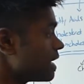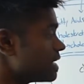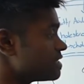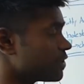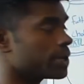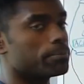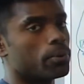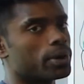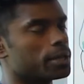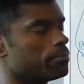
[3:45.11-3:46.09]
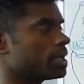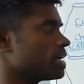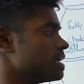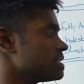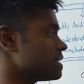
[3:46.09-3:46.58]
is very important
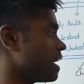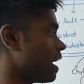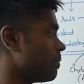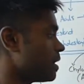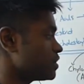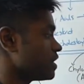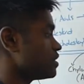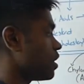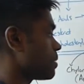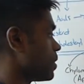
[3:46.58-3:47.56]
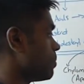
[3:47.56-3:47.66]
because I'm actually going to talk about